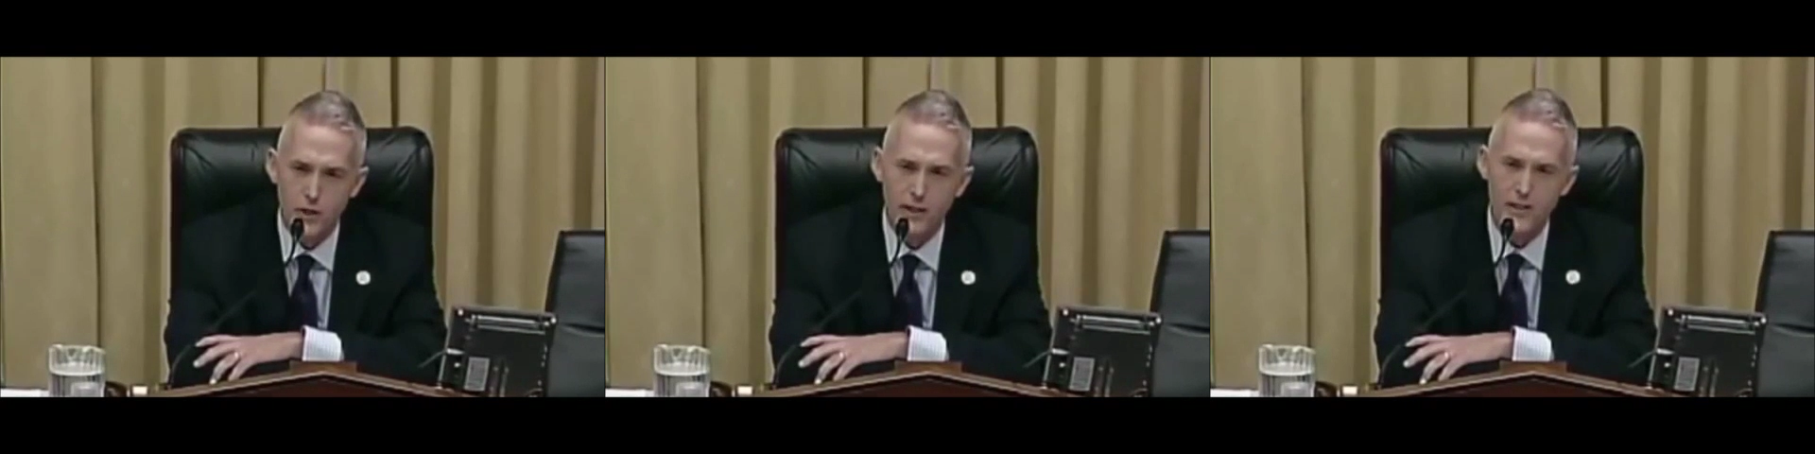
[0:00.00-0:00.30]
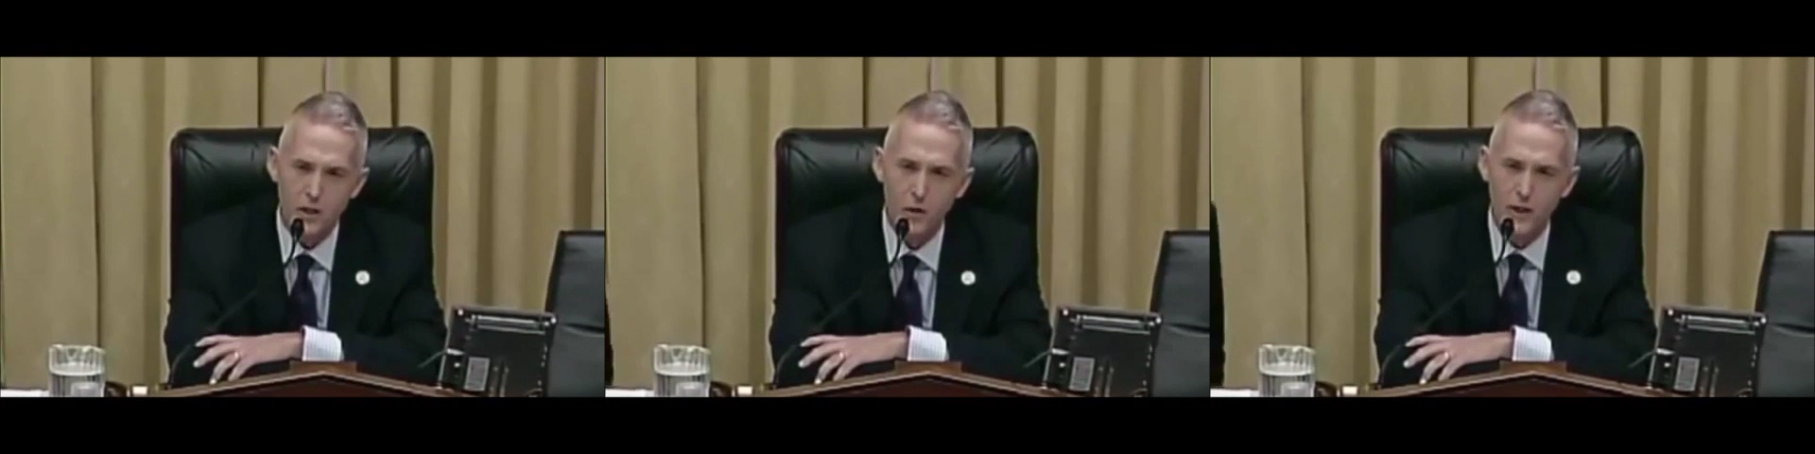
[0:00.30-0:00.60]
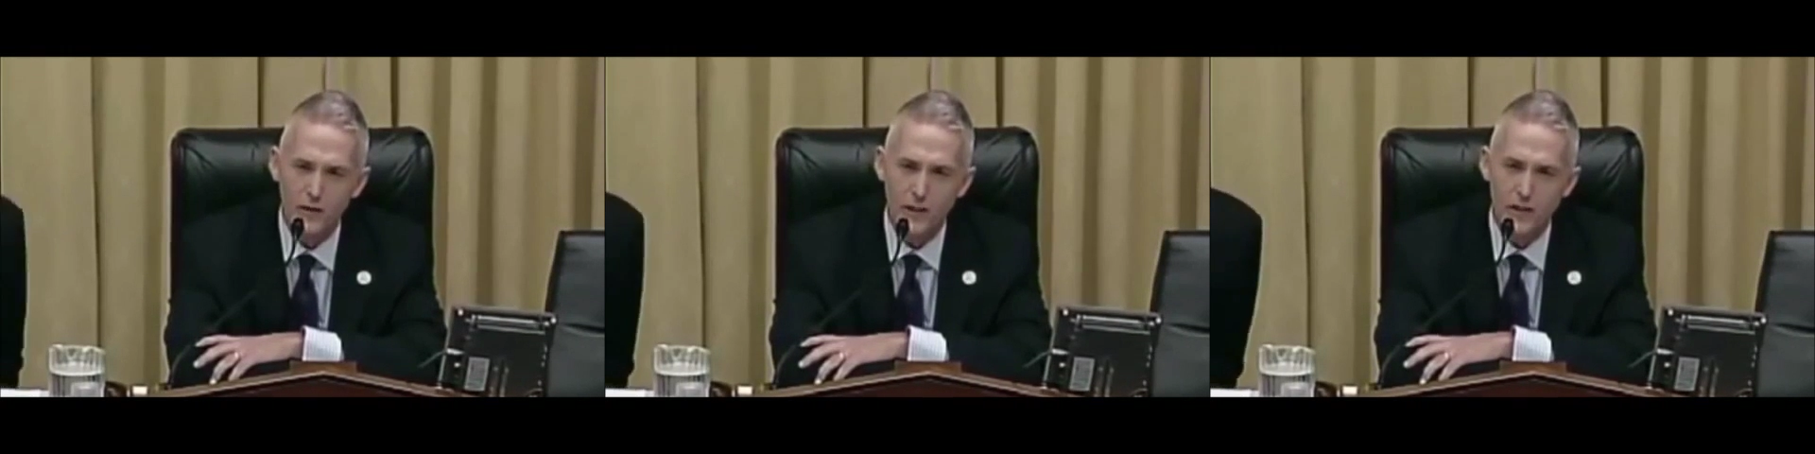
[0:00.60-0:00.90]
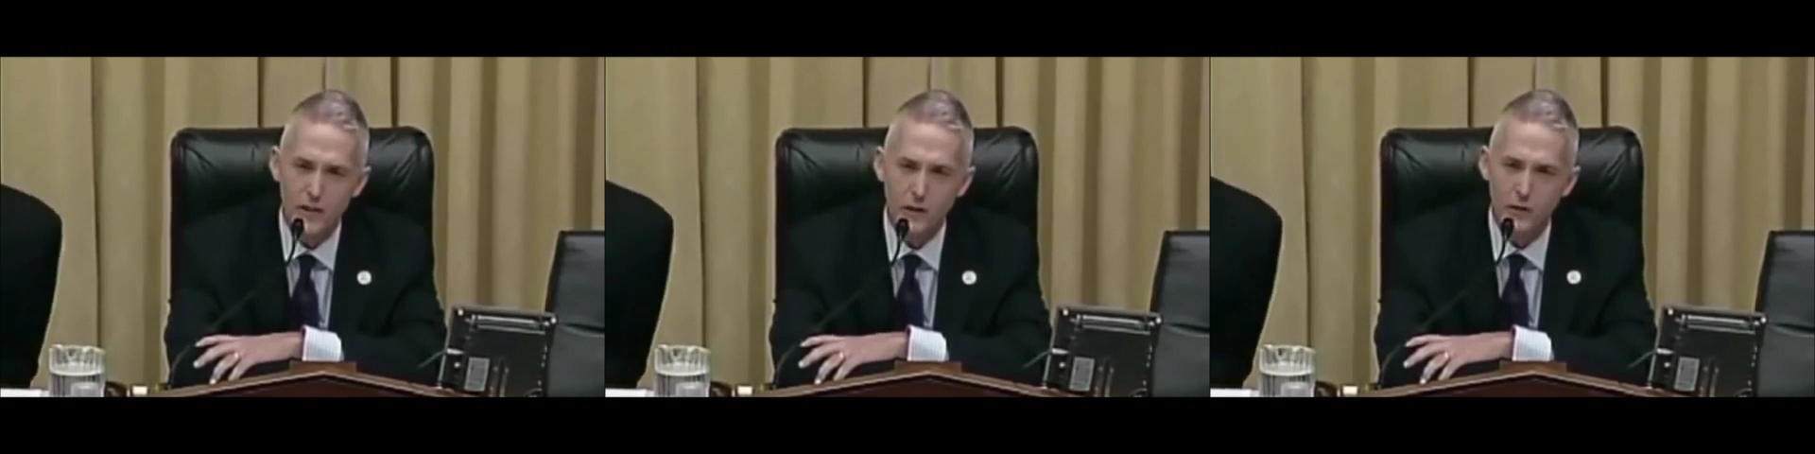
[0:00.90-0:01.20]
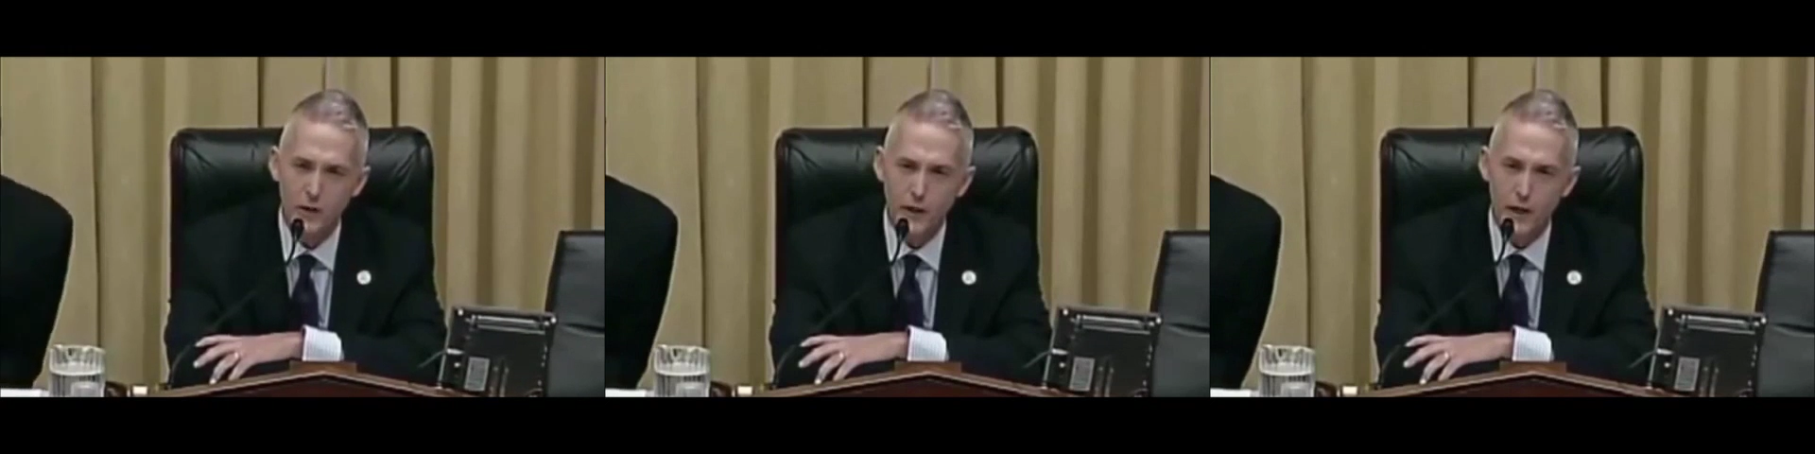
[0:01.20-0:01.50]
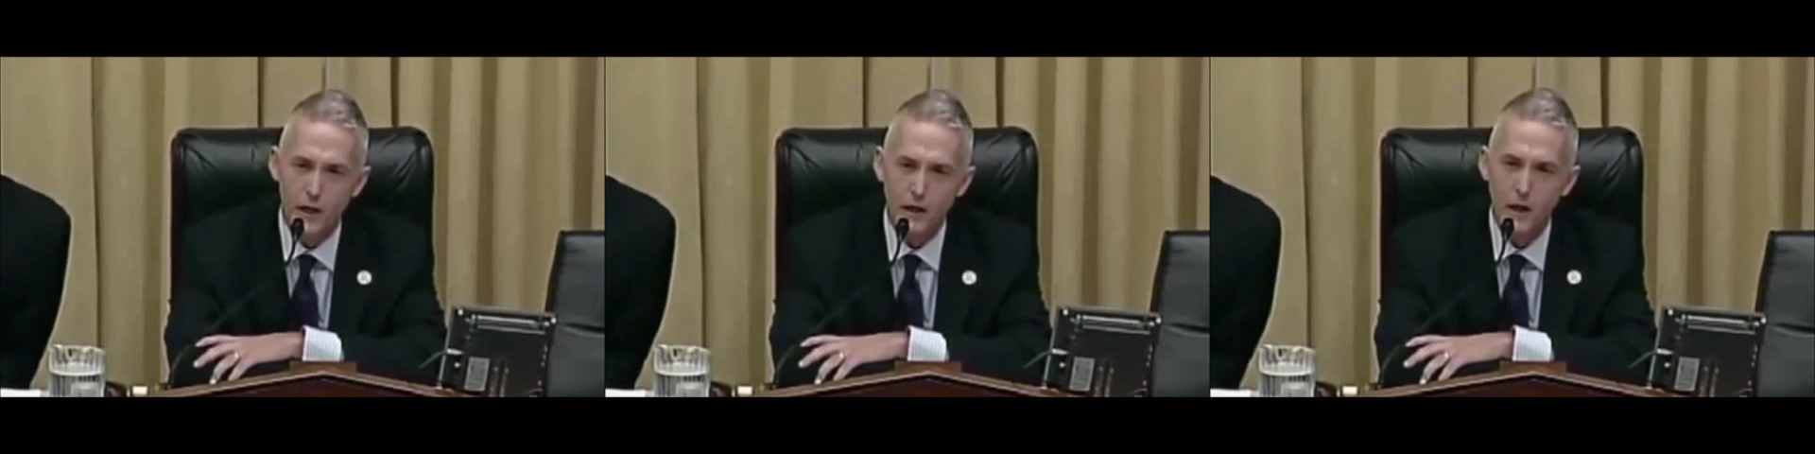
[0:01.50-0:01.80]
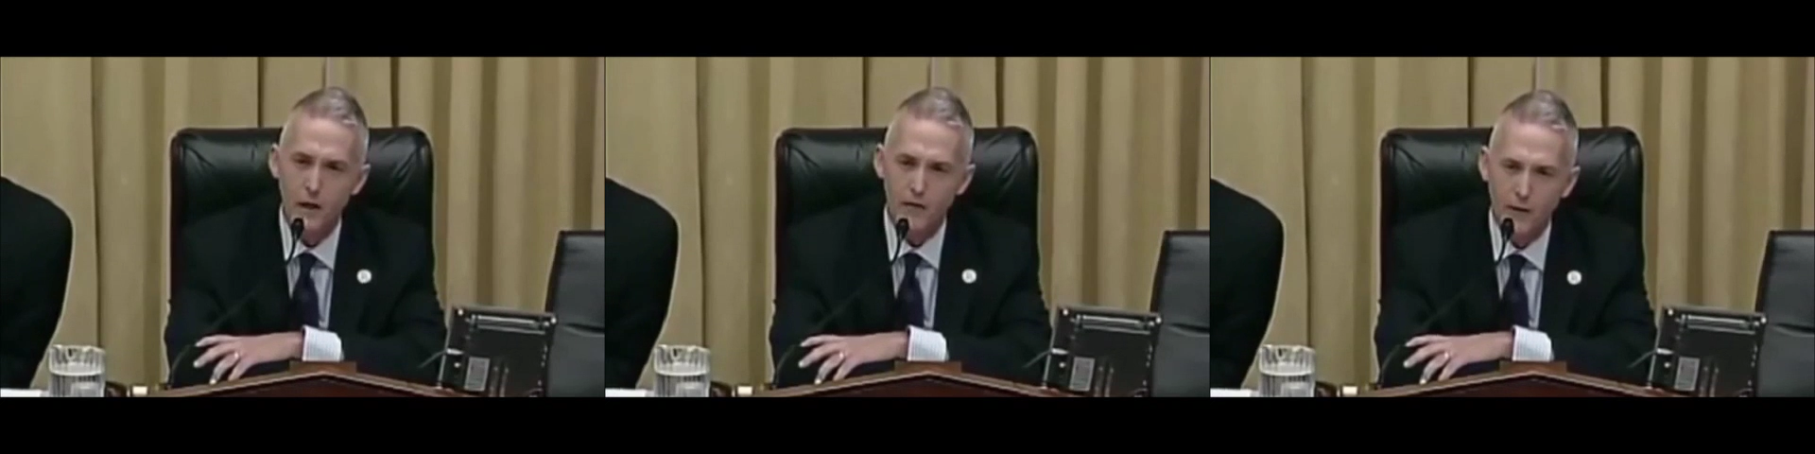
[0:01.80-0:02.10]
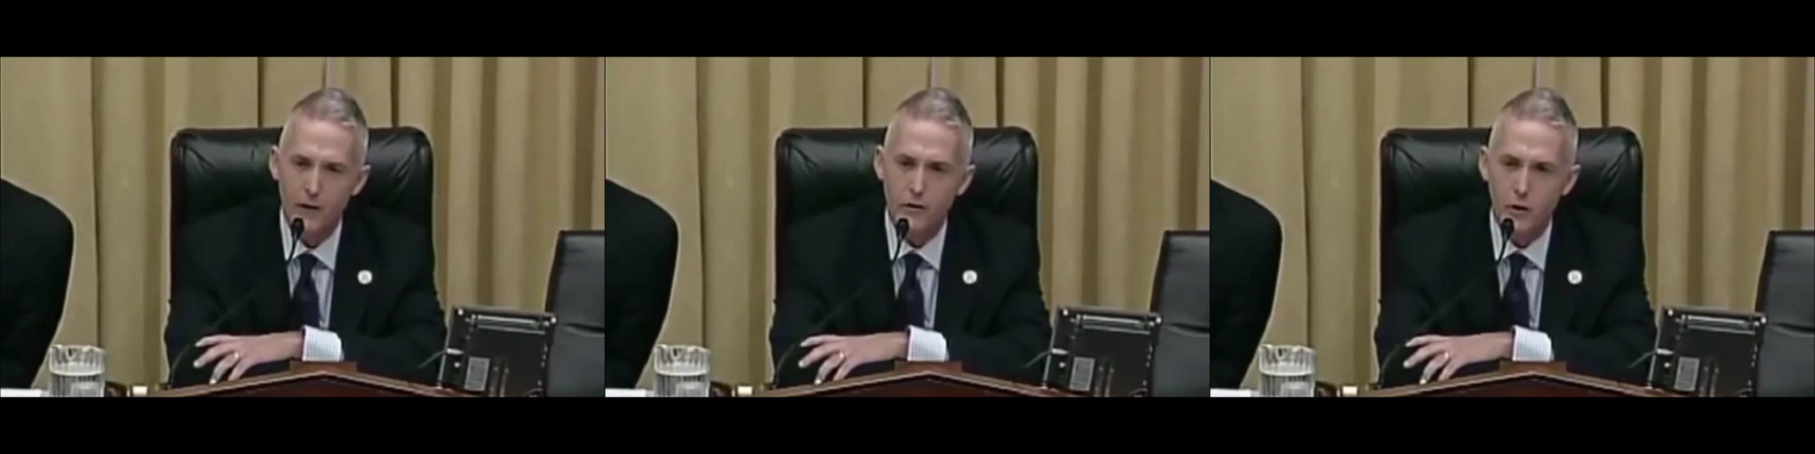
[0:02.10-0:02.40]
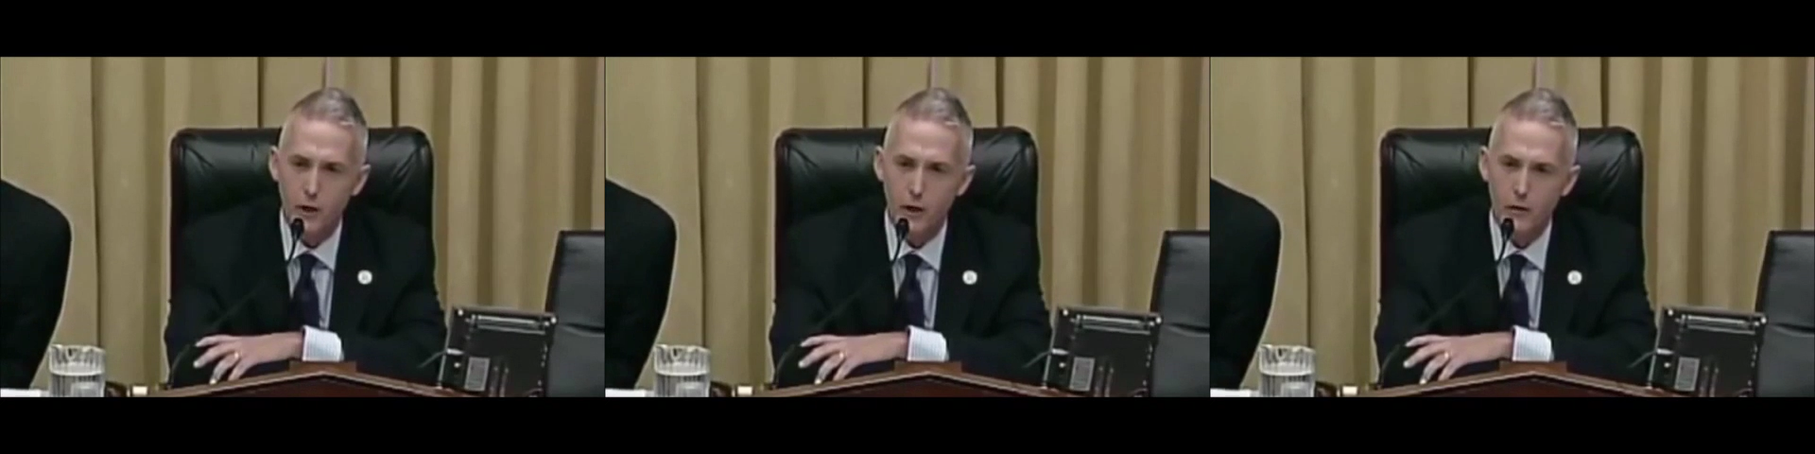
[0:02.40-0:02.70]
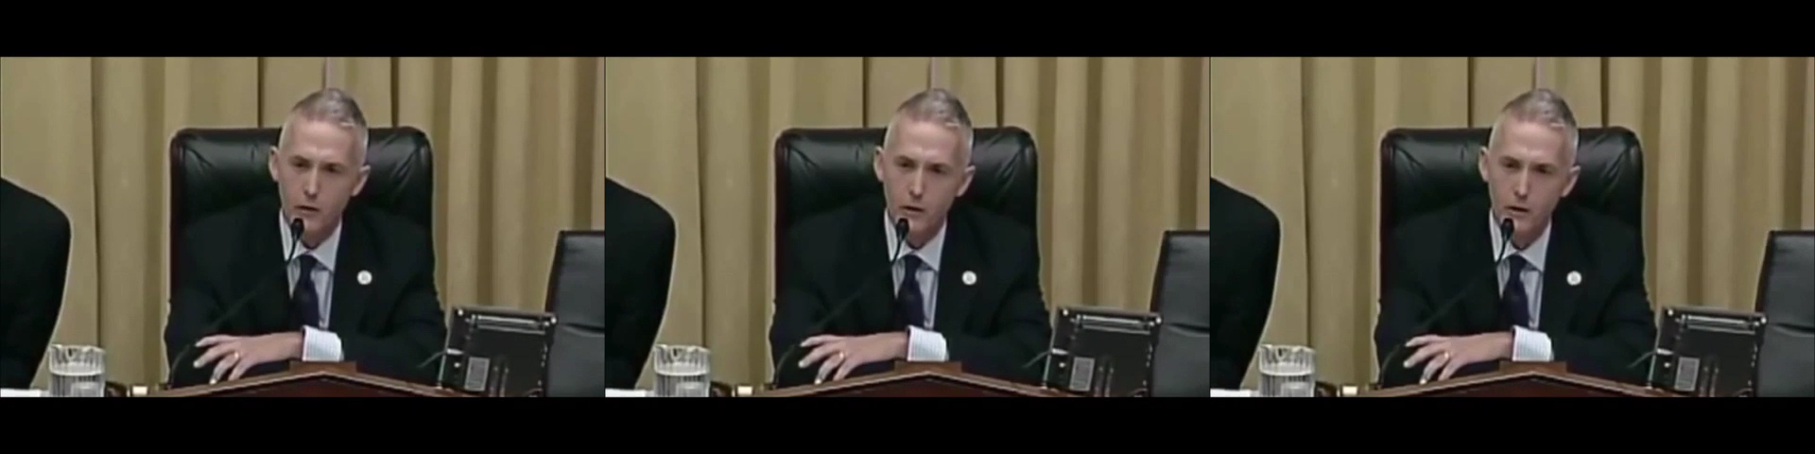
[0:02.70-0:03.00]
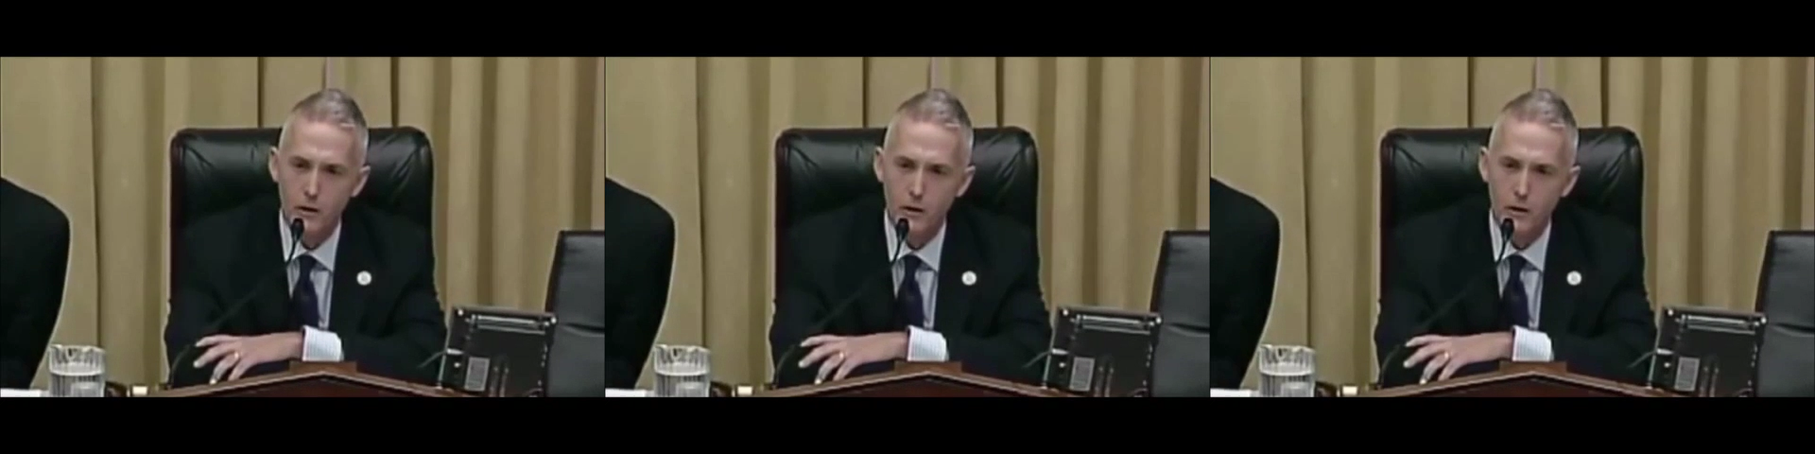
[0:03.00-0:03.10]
said, let's go give this guilty guy a fair trial.